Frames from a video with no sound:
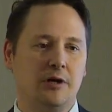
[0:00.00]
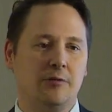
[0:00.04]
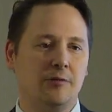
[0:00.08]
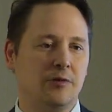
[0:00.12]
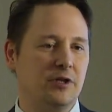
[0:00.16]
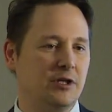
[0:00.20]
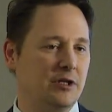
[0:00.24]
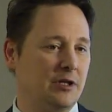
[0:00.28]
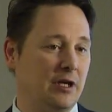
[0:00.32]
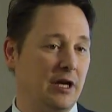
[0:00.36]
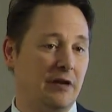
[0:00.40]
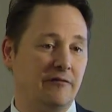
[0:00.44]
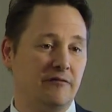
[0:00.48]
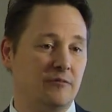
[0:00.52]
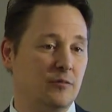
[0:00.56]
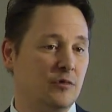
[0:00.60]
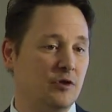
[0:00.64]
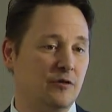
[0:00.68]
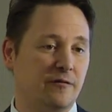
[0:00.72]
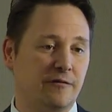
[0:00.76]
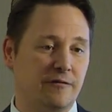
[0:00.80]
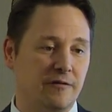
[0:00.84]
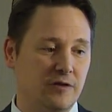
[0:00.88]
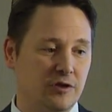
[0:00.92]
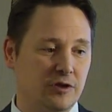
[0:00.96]
how many
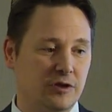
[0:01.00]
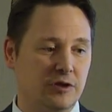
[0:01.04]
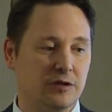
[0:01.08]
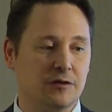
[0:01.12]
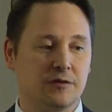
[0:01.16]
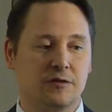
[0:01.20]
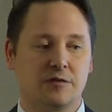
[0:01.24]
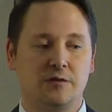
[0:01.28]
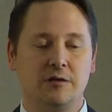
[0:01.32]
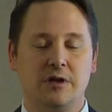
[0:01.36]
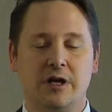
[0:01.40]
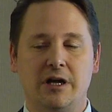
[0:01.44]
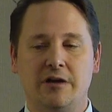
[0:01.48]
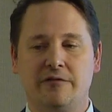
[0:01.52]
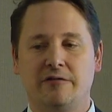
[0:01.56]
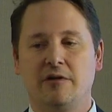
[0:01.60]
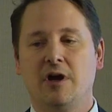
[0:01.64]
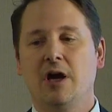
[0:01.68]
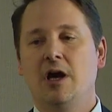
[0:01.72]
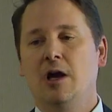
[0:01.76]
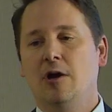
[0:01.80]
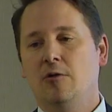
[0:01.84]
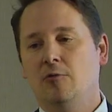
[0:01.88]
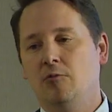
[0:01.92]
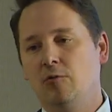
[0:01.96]
government officials do you
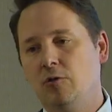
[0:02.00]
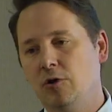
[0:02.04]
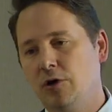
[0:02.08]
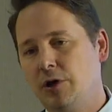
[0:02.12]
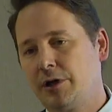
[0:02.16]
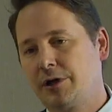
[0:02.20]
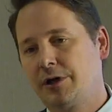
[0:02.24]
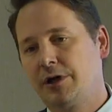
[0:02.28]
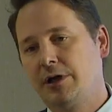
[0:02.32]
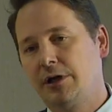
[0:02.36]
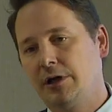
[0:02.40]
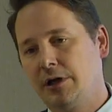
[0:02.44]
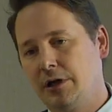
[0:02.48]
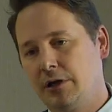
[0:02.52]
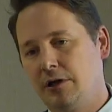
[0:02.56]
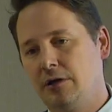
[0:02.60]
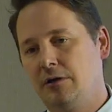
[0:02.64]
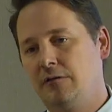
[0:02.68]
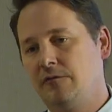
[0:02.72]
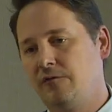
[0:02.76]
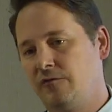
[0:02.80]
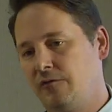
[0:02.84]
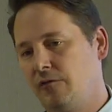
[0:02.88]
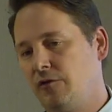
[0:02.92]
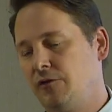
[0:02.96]
have working
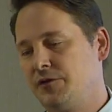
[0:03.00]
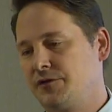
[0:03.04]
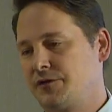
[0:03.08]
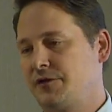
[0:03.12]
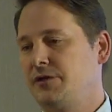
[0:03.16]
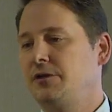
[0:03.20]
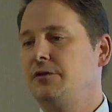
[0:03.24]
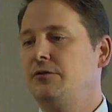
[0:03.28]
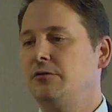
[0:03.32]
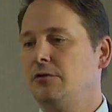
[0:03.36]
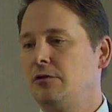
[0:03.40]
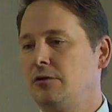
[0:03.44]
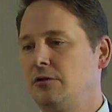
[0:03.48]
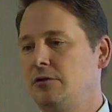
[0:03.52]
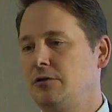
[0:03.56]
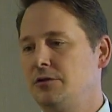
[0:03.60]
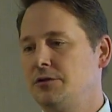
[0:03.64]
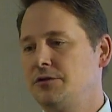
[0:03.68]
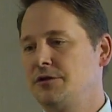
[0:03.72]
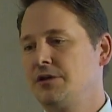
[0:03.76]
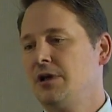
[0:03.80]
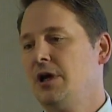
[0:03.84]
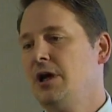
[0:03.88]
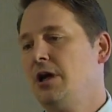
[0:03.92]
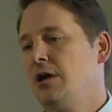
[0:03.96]
and enforcing your
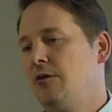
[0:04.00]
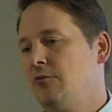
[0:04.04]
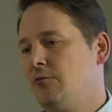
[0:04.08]
laws.